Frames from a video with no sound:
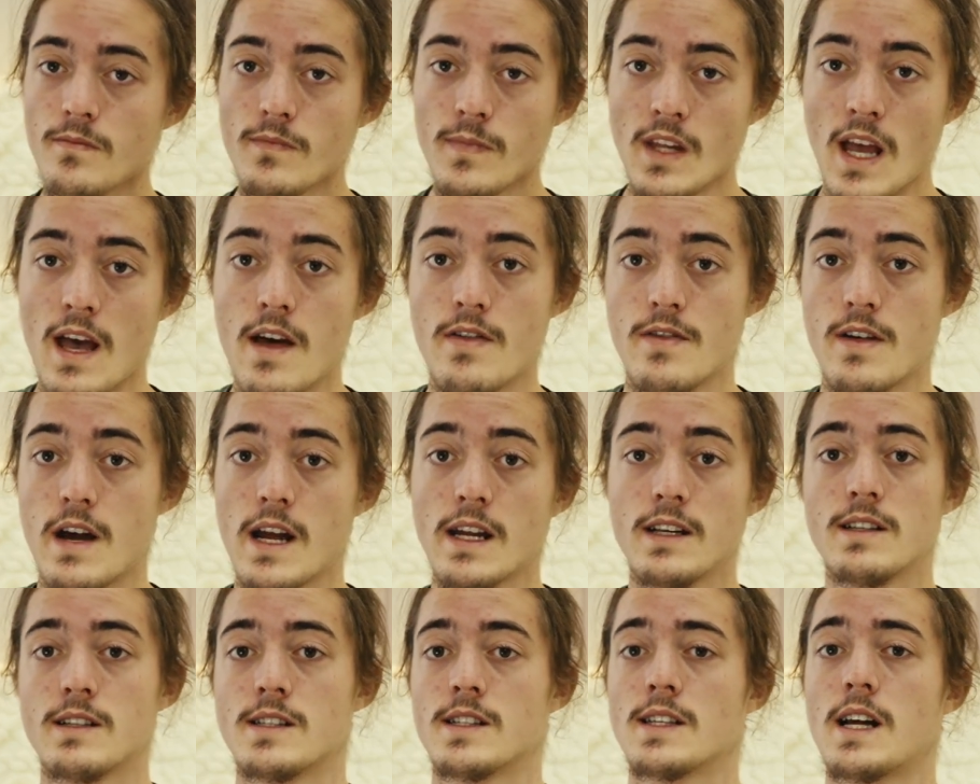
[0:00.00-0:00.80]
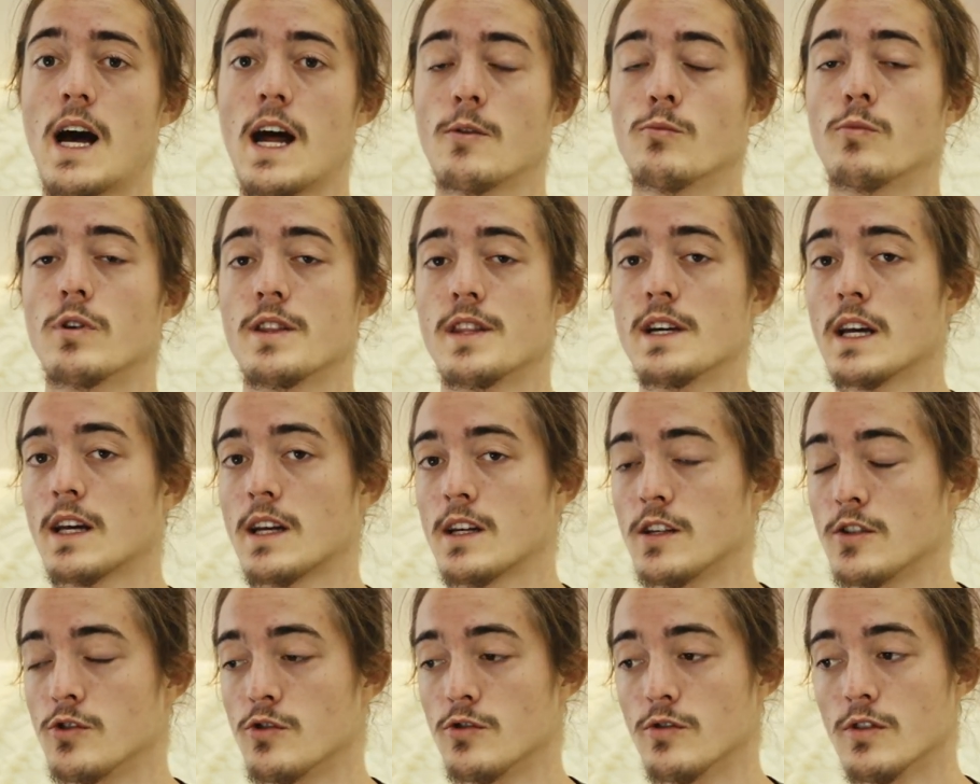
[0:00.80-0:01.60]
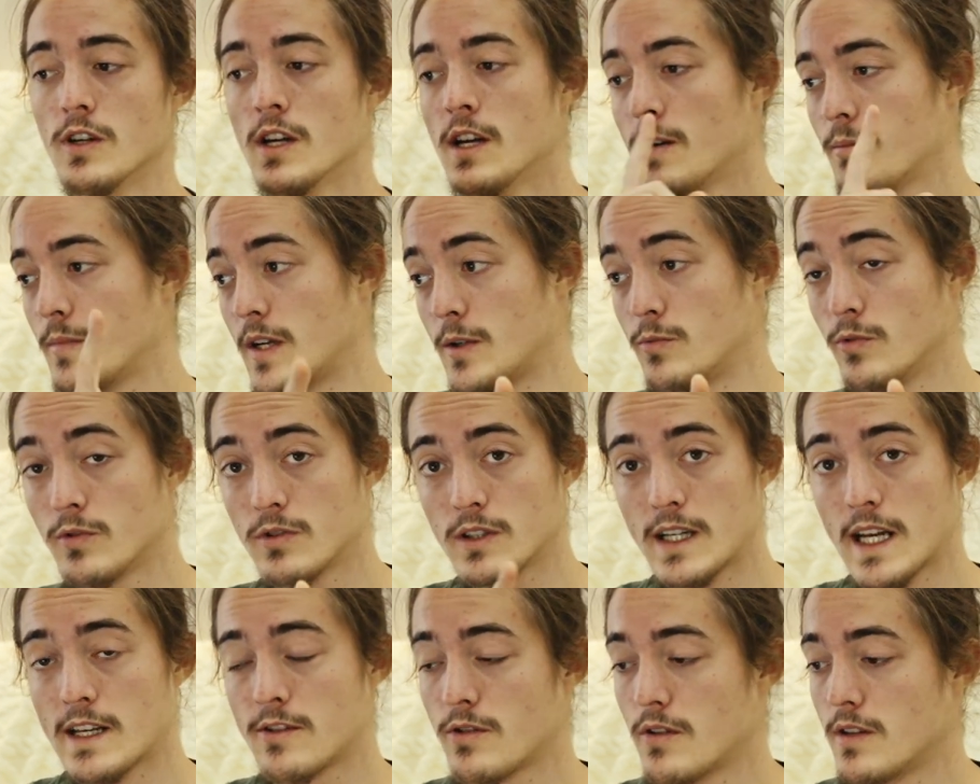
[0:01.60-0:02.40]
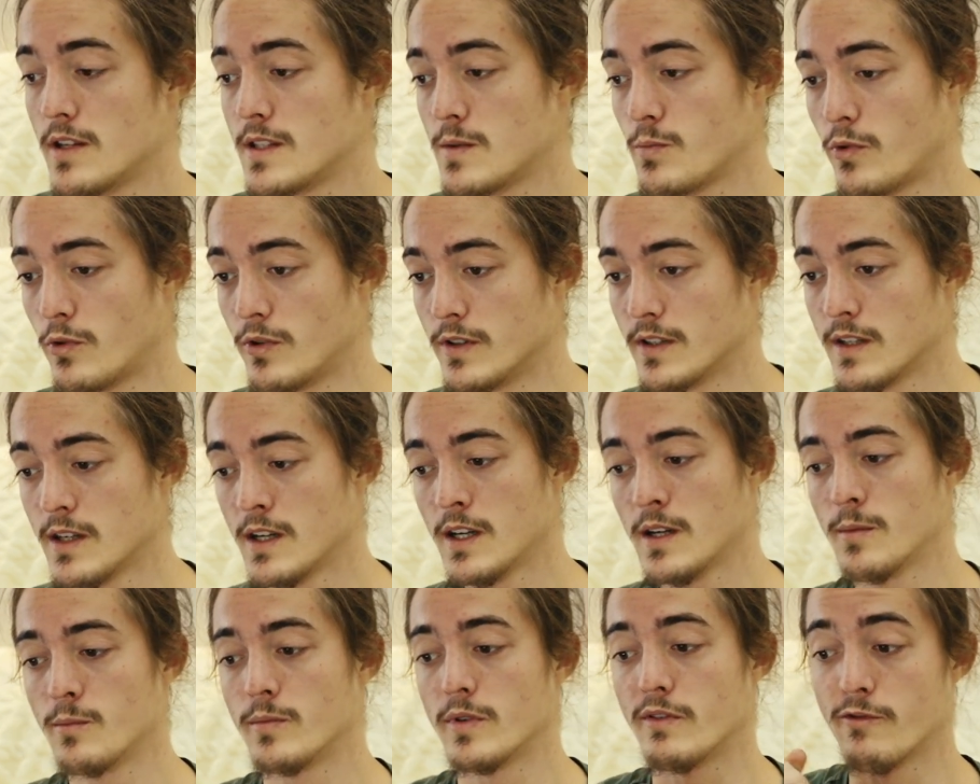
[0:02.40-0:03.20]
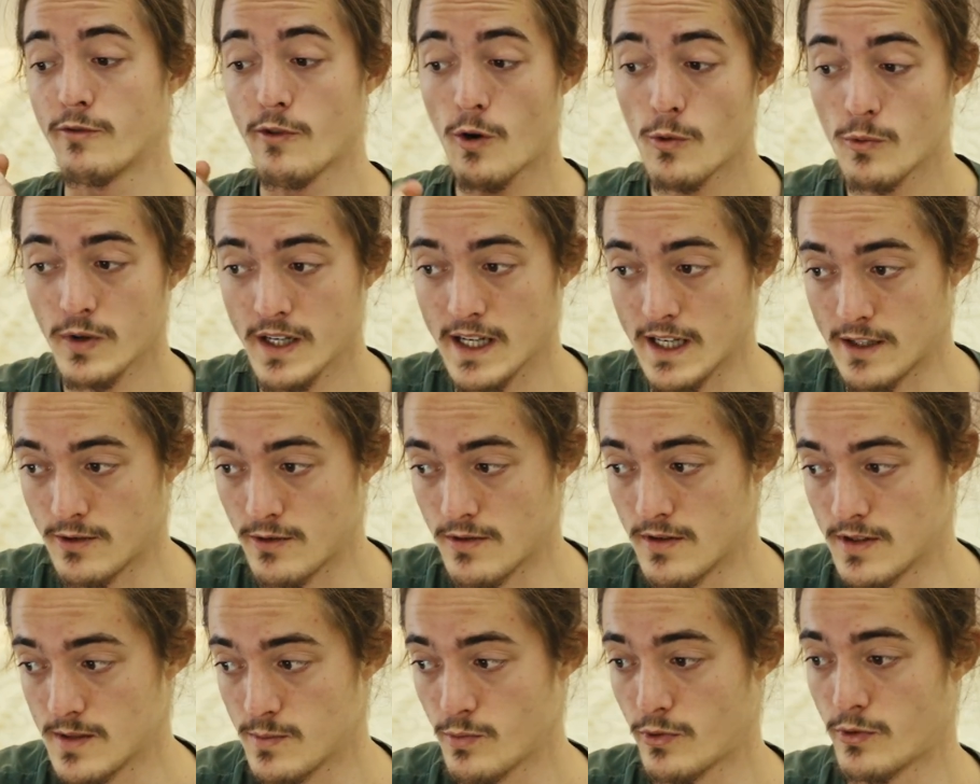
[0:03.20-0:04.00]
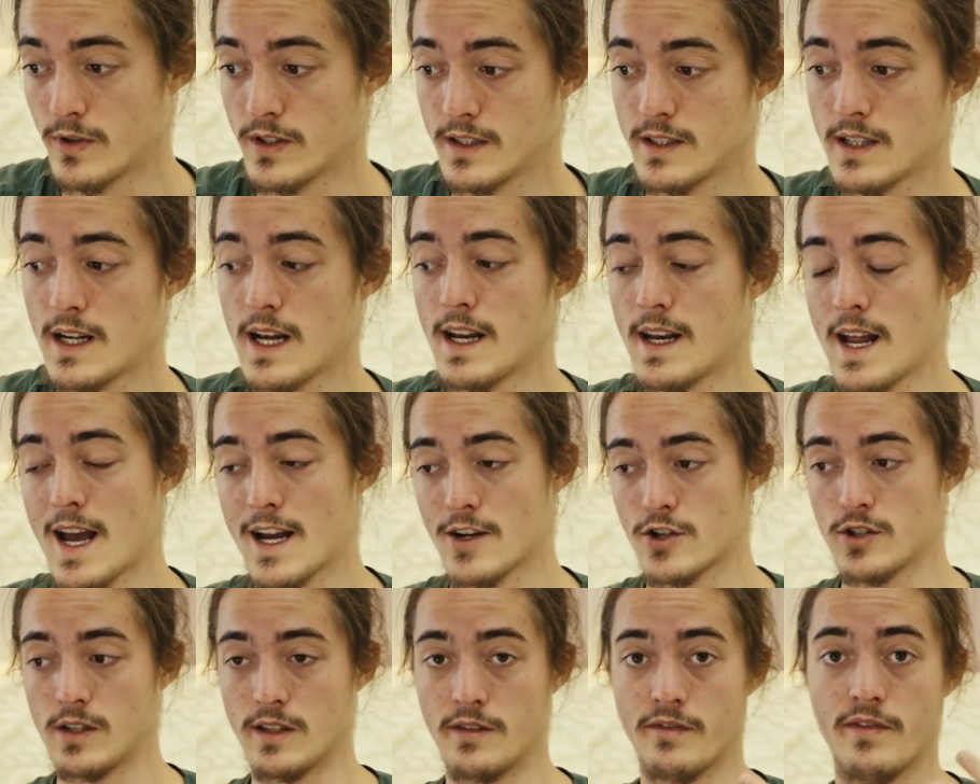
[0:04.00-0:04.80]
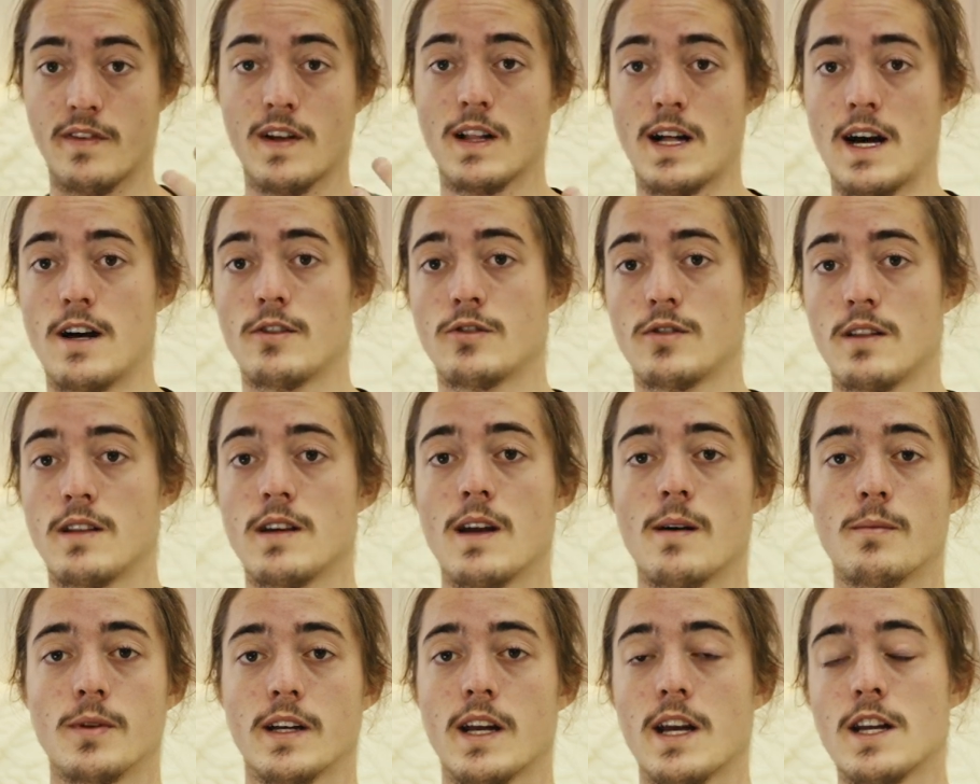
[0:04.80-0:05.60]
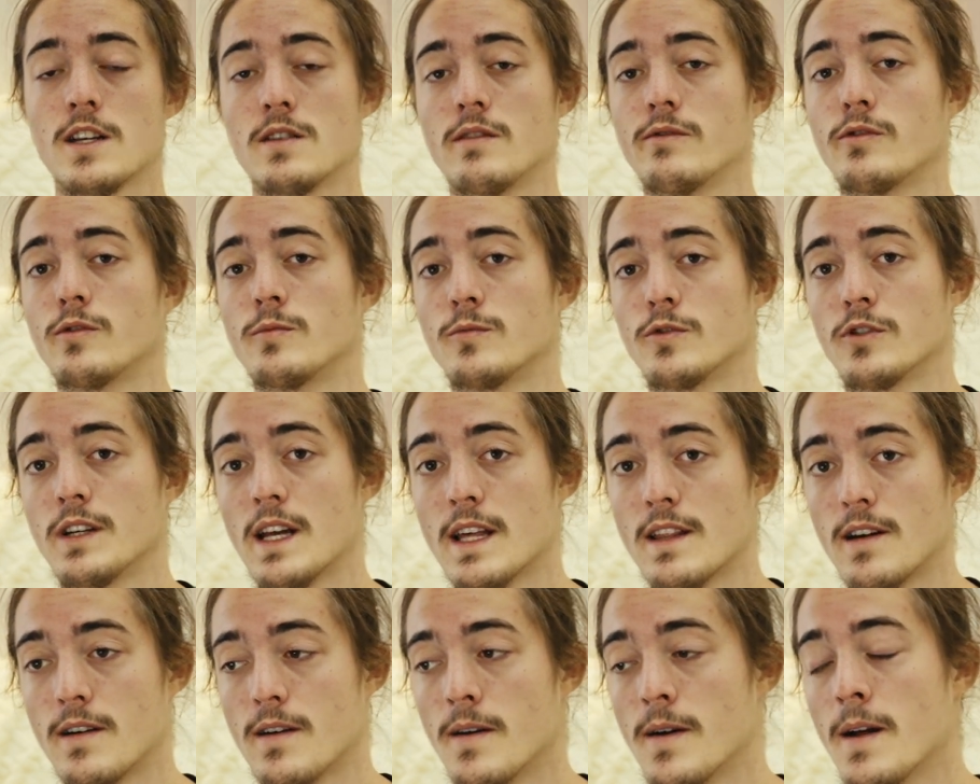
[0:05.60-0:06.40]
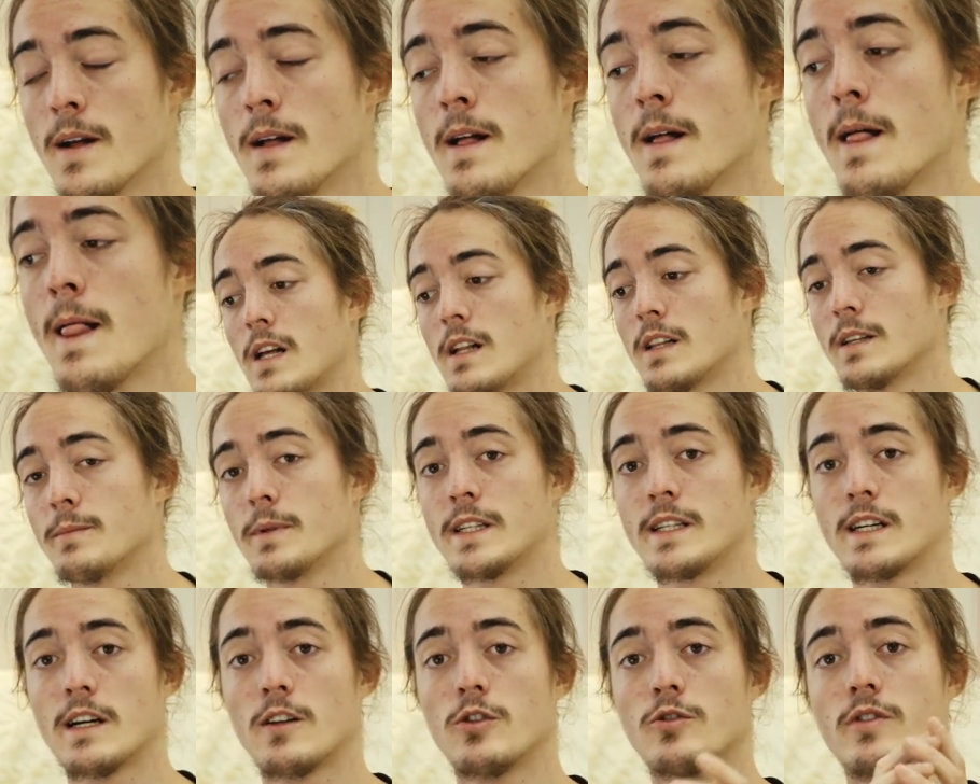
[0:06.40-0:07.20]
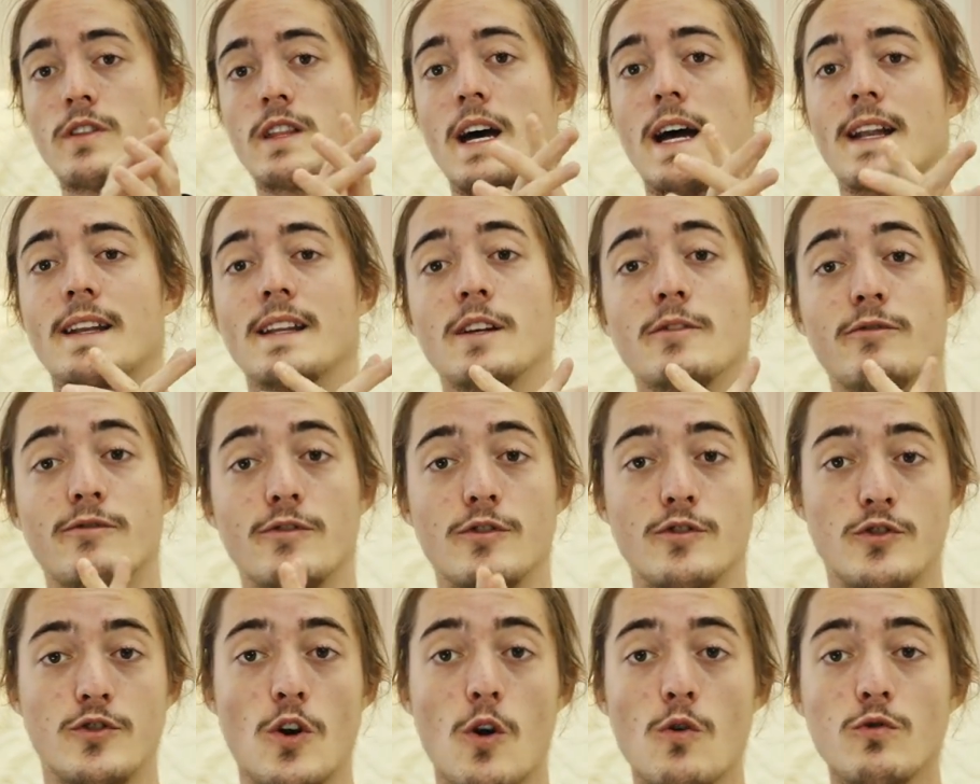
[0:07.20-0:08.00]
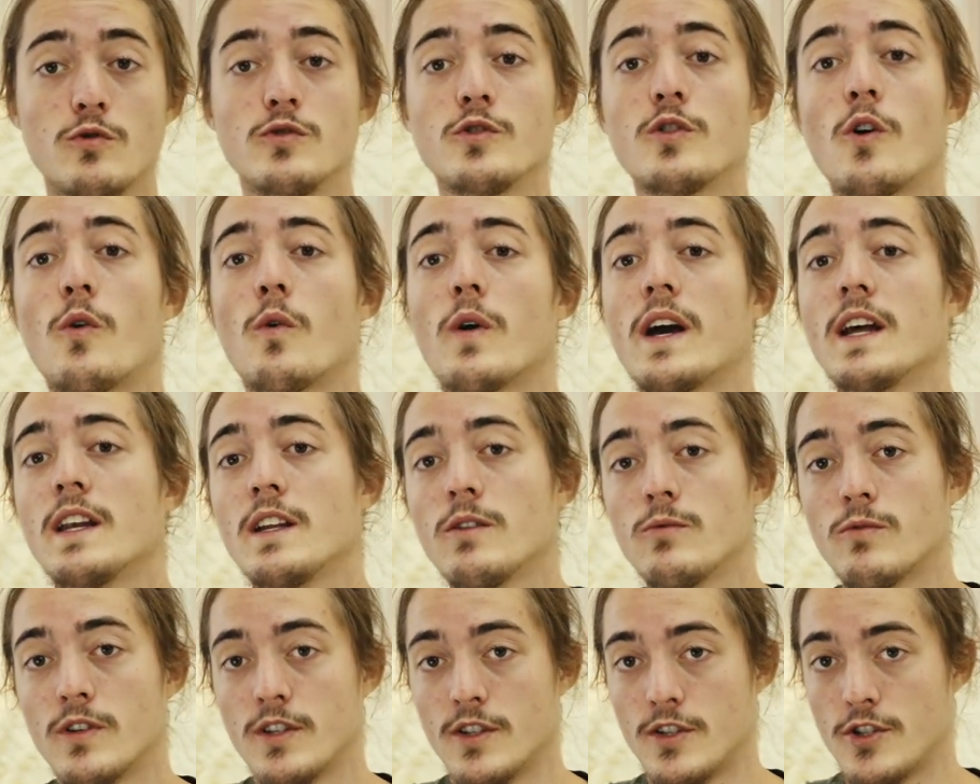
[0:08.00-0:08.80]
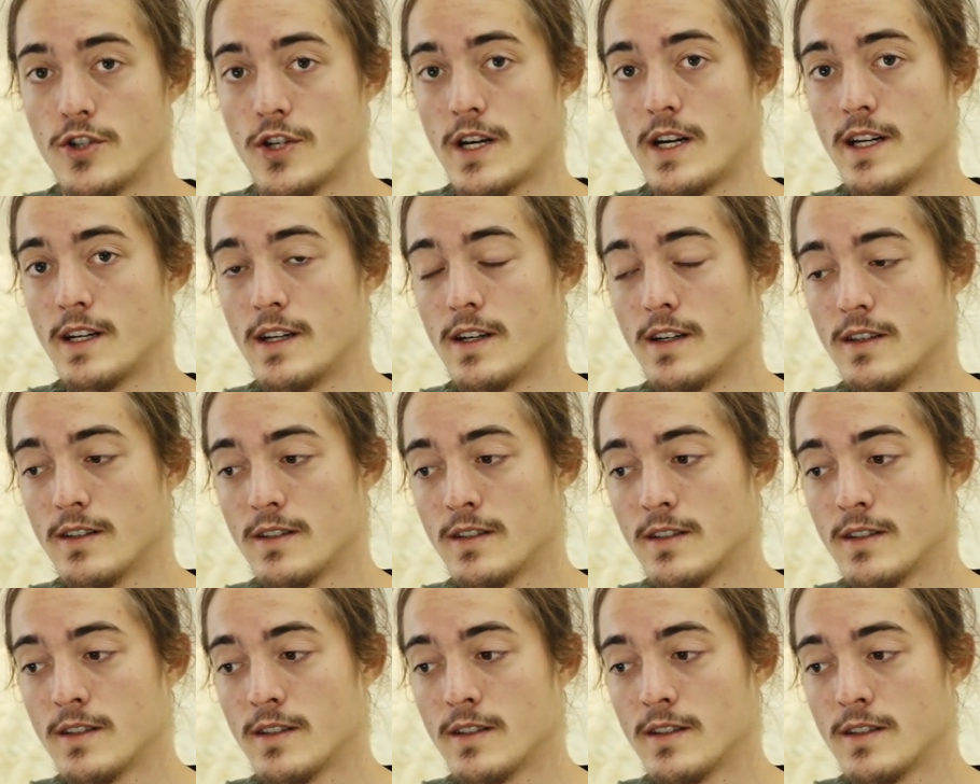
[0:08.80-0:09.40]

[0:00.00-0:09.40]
and they decide what they can do. But we'll get to this point. Before we get to this point and actually fill out the application form together, let me tell you that if you don't know anyone in China,